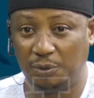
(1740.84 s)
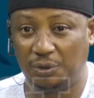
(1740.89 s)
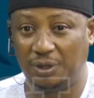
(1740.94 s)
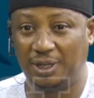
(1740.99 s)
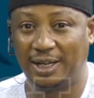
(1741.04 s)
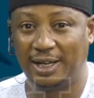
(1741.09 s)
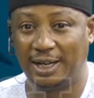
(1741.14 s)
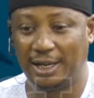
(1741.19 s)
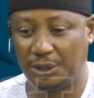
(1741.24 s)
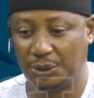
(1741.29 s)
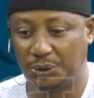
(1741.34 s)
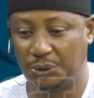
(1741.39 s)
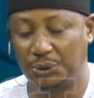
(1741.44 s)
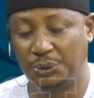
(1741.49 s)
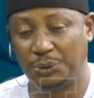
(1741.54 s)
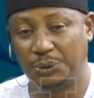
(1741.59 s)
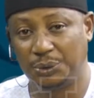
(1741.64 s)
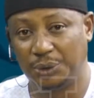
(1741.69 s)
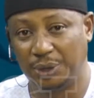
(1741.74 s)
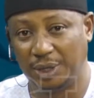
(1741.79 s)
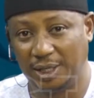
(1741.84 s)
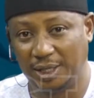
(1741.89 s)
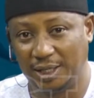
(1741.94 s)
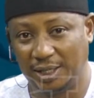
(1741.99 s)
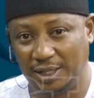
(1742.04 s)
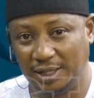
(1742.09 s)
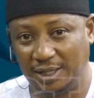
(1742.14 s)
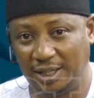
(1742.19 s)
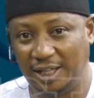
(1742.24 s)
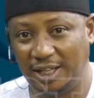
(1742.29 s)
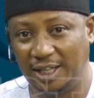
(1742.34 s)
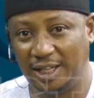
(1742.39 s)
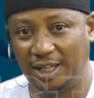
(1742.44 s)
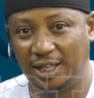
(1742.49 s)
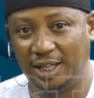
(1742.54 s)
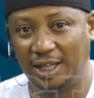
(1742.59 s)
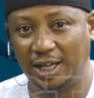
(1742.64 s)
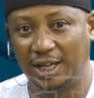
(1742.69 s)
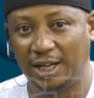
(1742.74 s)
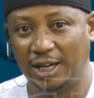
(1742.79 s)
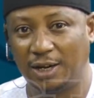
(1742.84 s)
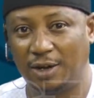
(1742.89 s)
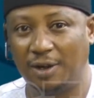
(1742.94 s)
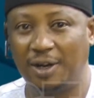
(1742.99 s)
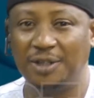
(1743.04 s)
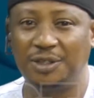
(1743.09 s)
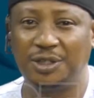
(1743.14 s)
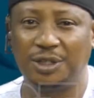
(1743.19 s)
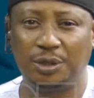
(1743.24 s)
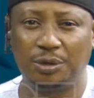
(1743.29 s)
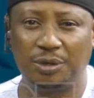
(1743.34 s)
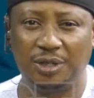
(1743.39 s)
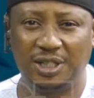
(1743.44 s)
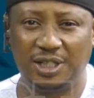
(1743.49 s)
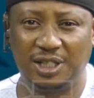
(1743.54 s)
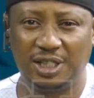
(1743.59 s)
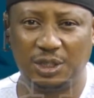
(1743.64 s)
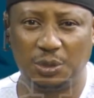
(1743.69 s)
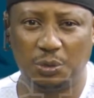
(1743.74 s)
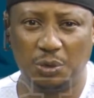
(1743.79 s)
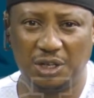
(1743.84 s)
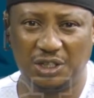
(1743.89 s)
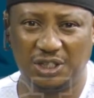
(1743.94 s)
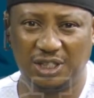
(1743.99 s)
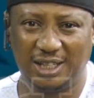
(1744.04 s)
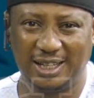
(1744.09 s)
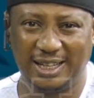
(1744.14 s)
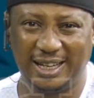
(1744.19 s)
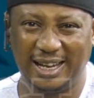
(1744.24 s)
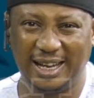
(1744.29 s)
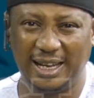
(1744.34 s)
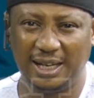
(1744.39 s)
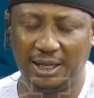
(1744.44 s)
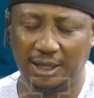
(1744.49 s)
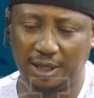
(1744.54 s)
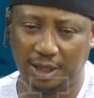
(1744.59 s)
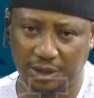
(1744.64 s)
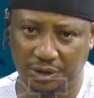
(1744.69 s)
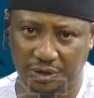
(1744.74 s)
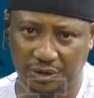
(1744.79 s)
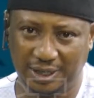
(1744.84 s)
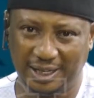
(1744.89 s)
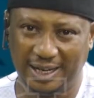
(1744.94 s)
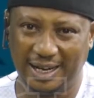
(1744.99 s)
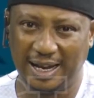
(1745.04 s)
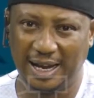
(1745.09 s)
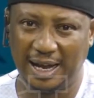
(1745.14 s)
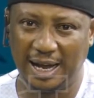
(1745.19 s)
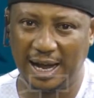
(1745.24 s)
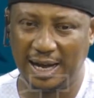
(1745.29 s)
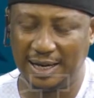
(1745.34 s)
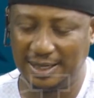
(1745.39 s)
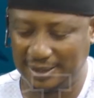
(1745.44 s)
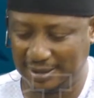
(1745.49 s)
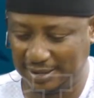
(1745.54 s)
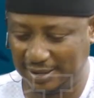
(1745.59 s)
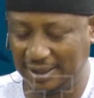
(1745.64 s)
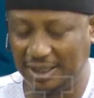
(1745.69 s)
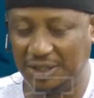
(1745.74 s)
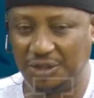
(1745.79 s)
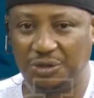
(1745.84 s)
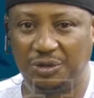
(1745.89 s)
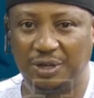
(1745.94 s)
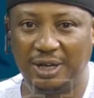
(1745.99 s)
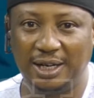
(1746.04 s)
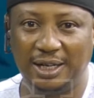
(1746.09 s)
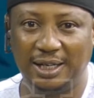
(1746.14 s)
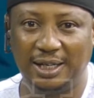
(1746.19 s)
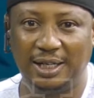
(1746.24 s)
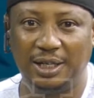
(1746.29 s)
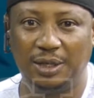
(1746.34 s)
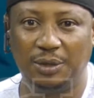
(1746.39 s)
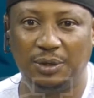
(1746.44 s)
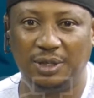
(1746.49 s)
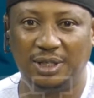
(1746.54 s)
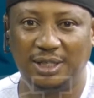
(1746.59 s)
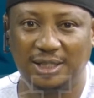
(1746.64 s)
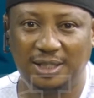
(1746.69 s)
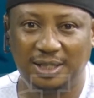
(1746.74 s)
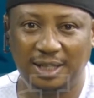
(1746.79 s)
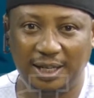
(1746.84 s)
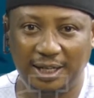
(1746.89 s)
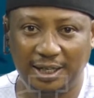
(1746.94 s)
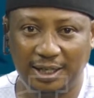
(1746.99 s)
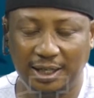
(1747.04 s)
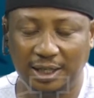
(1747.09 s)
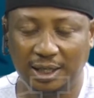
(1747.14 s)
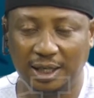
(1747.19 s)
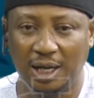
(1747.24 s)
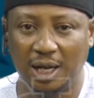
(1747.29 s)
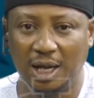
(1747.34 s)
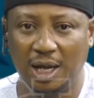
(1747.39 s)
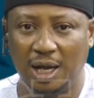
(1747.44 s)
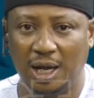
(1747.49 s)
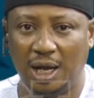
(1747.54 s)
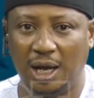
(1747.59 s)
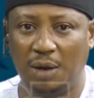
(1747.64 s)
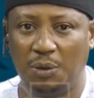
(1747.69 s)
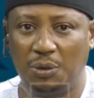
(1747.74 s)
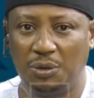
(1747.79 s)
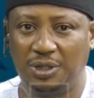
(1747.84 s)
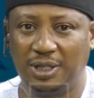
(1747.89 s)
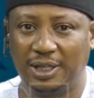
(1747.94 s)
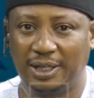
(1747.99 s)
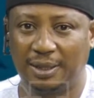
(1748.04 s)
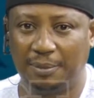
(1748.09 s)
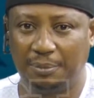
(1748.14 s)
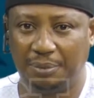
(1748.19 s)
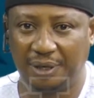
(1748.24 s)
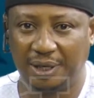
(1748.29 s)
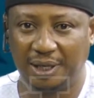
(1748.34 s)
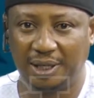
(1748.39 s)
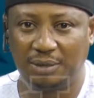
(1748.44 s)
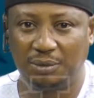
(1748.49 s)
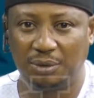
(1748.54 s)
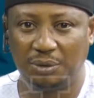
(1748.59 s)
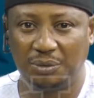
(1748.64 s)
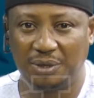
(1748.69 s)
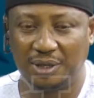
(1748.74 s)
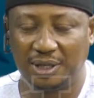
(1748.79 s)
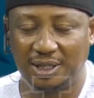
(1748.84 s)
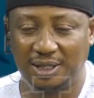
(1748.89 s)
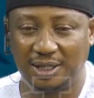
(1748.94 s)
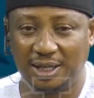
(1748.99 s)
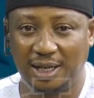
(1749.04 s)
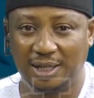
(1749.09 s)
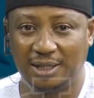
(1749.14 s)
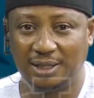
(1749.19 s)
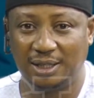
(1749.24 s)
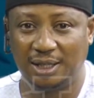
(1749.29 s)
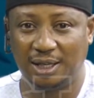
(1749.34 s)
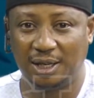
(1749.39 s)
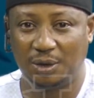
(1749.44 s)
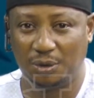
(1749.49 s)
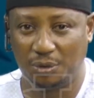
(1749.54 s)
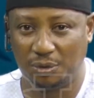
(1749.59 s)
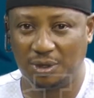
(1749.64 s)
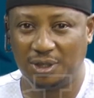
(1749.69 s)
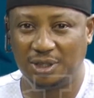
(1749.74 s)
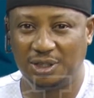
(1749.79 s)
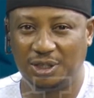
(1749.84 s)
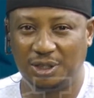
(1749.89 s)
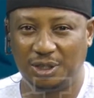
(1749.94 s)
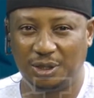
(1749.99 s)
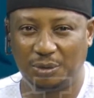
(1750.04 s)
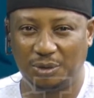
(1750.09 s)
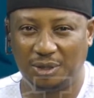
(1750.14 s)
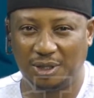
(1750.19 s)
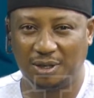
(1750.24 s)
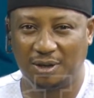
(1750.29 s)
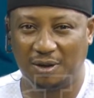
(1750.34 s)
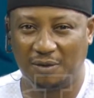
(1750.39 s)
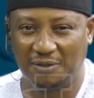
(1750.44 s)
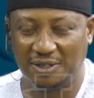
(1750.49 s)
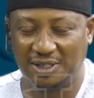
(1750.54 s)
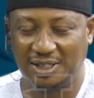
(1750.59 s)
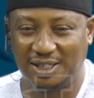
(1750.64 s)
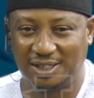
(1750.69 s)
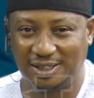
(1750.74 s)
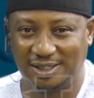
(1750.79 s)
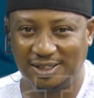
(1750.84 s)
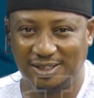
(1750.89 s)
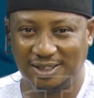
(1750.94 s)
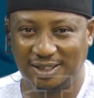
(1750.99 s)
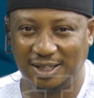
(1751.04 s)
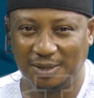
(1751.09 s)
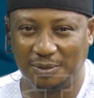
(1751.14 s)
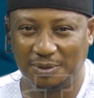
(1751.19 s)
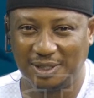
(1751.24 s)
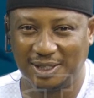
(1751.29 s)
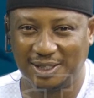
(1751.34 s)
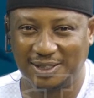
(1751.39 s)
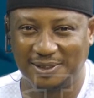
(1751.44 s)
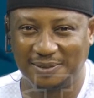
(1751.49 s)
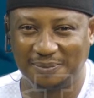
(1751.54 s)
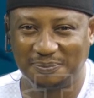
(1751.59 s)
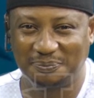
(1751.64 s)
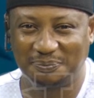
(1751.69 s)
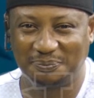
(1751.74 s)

with regards to the current security situation in the country and the trend, you know, it is taking. Uh, we'll take a break. When we return, we'll continue with the conversation. Stay with us.